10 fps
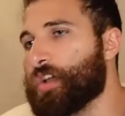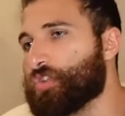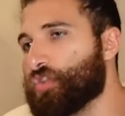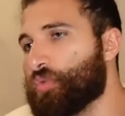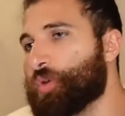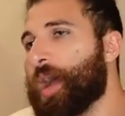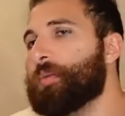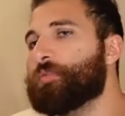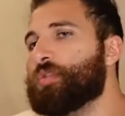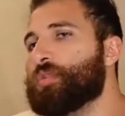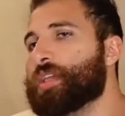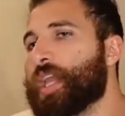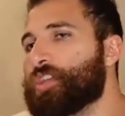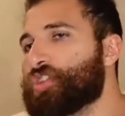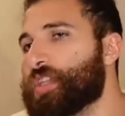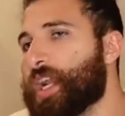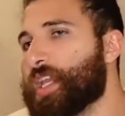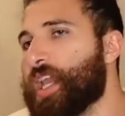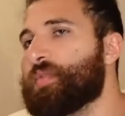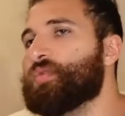So the problem of communication that I
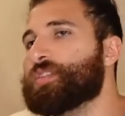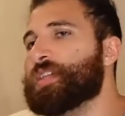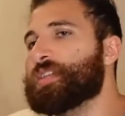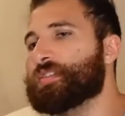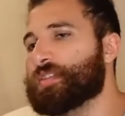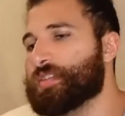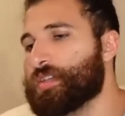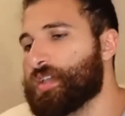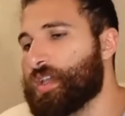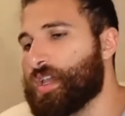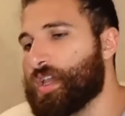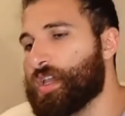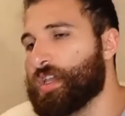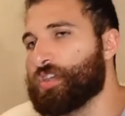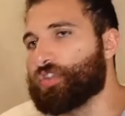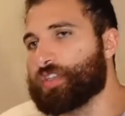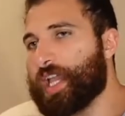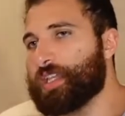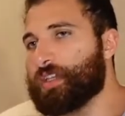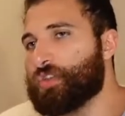gave you is this. You
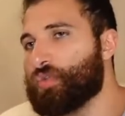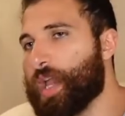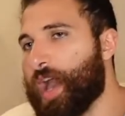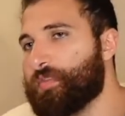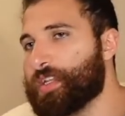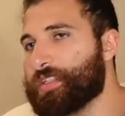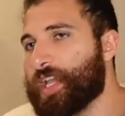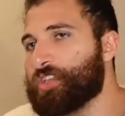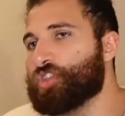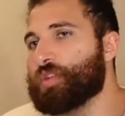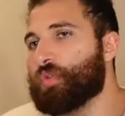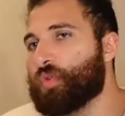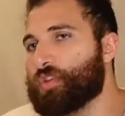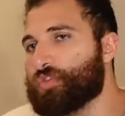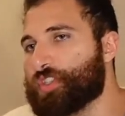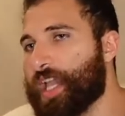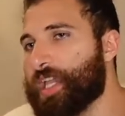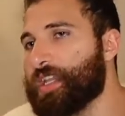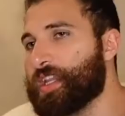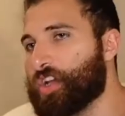say you have an intention, but when you
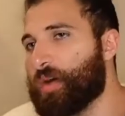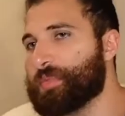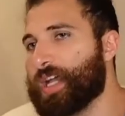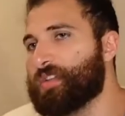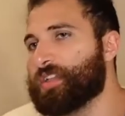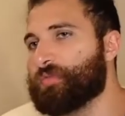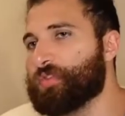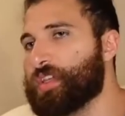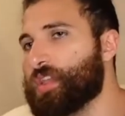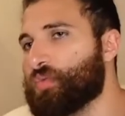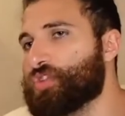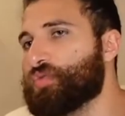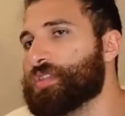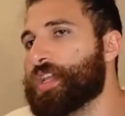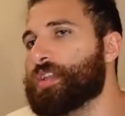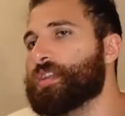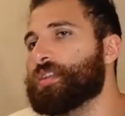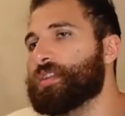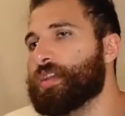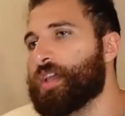say it, it comes out differently than what you intended.